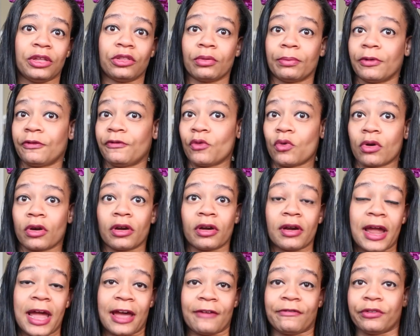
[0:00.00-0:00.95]
either before
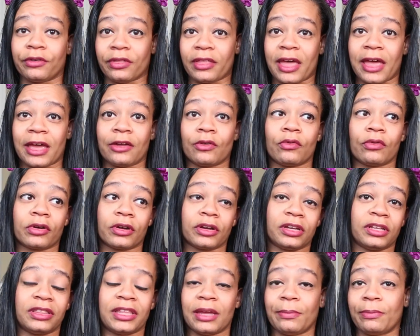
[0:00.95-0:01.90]
or after that, or
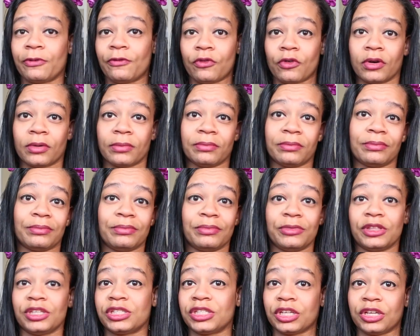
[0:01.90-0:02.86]
could they perform
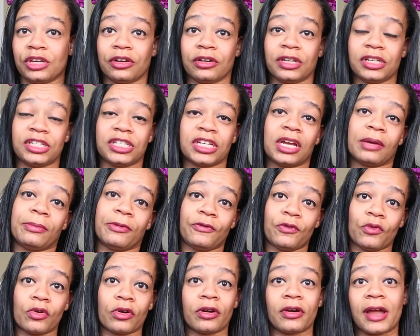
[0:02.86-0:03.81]
the security check
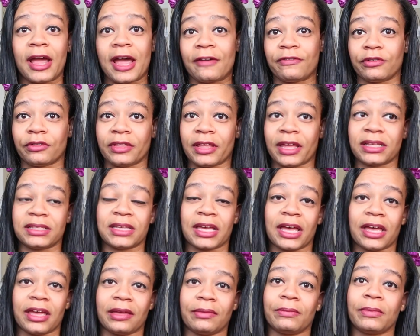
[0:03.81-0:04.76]
before or after that
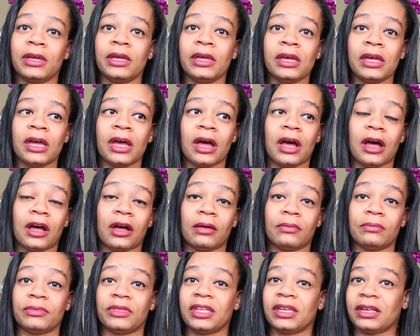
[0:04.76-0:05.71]
time?
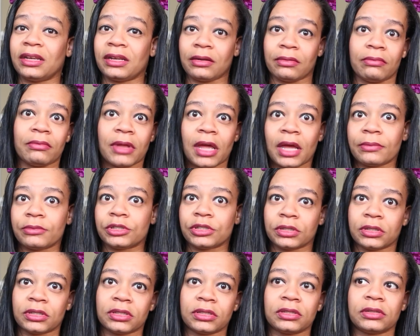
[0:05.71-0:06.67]
Then I'm
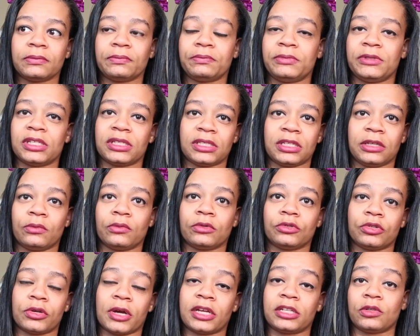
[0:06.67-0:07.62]
sure Disney
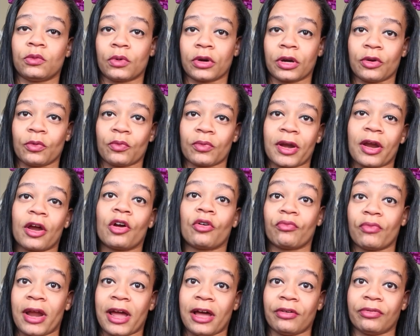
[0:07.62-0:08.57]
will try to work
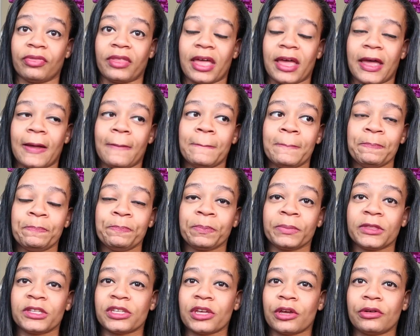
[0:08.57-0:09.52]
around that.
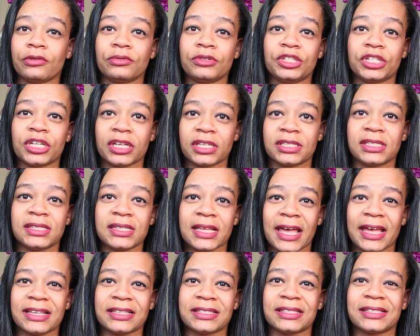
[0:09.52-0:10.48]
So
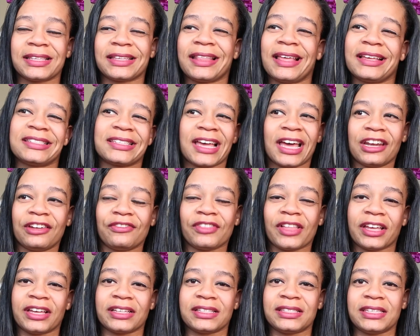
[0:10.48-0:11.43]
that's kind of
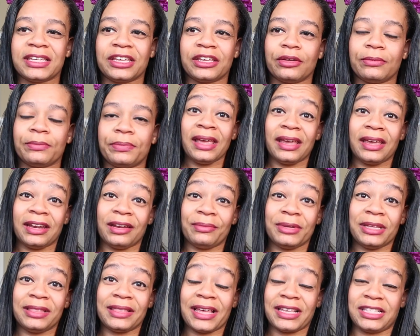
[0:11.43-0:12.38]
like a tip. And I
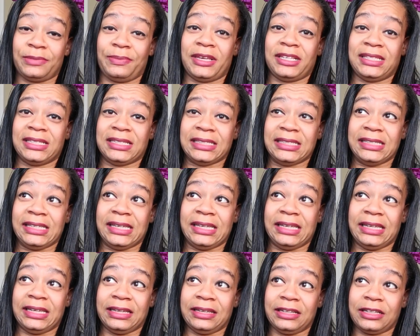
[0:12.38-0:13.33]
mean, that's basically
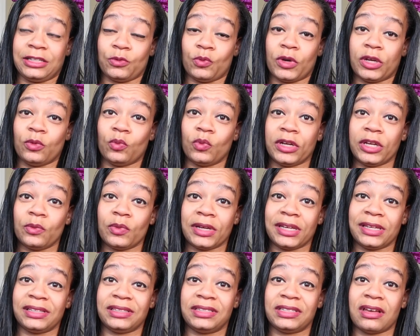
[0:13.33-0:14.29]
it. When we
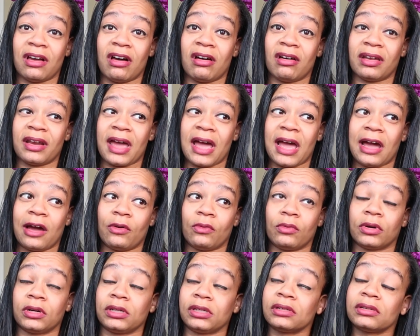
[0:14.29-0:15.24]
went on
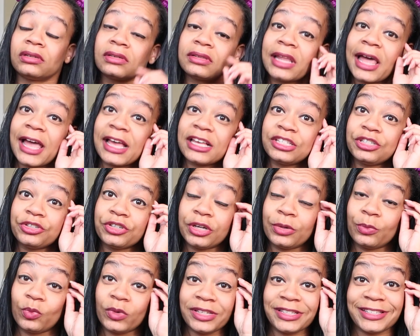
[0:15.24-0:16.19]
our last
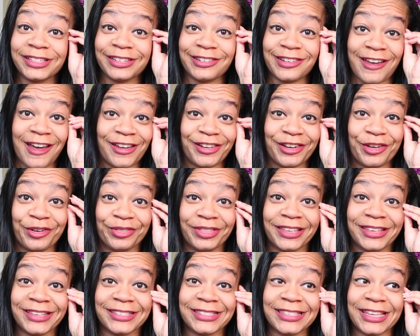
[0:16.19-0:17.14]
trip, we did not know
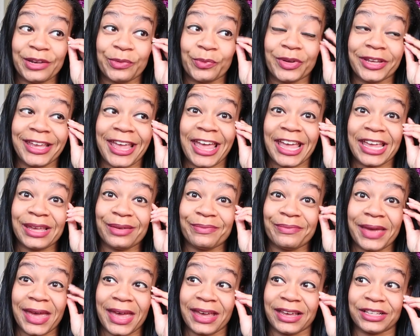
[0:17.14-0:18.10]
this, and we
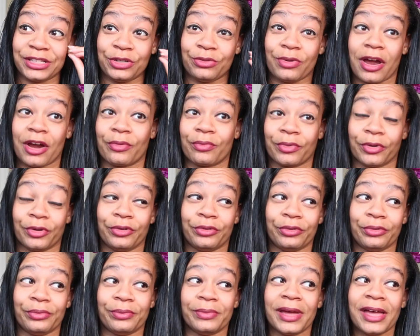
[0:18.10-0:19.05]
came back to our
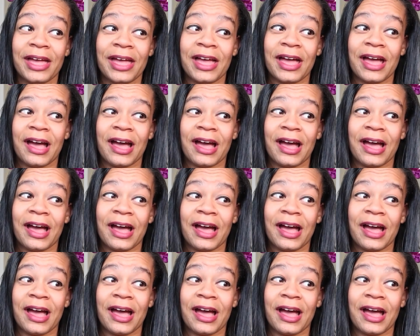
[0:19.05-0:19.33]
room